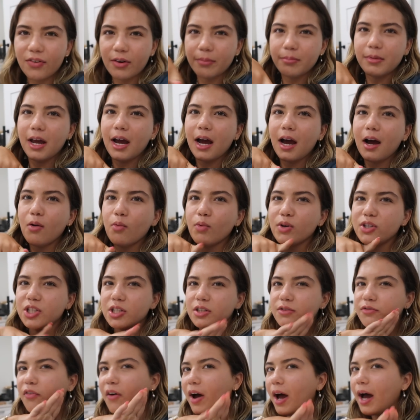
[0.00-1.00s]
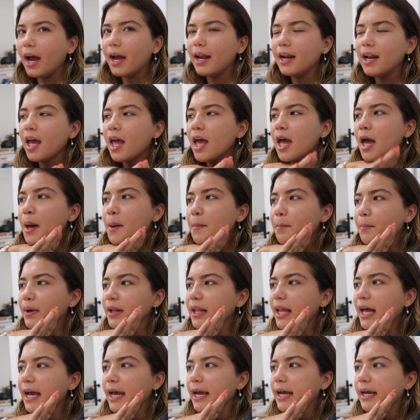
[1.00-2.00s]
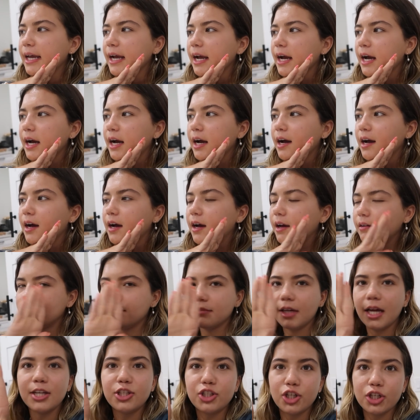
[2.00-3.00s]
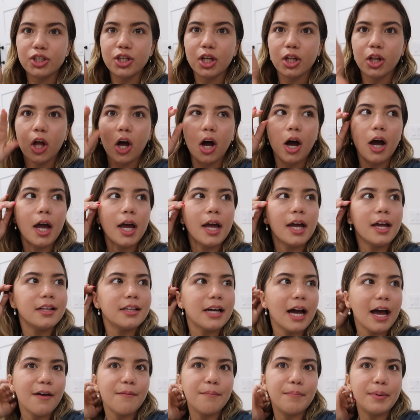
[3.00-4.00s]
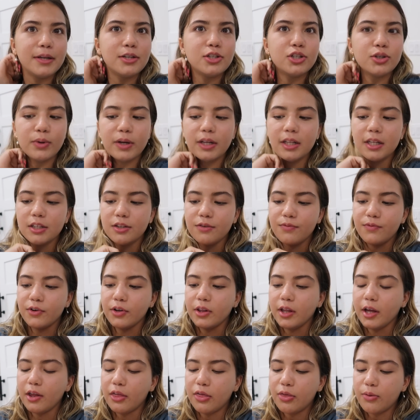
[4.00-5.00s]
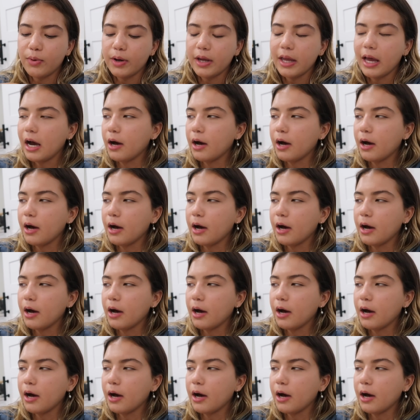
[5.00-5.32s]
from now, which is fine, but like, it's just a lot. I've been doing this for like 3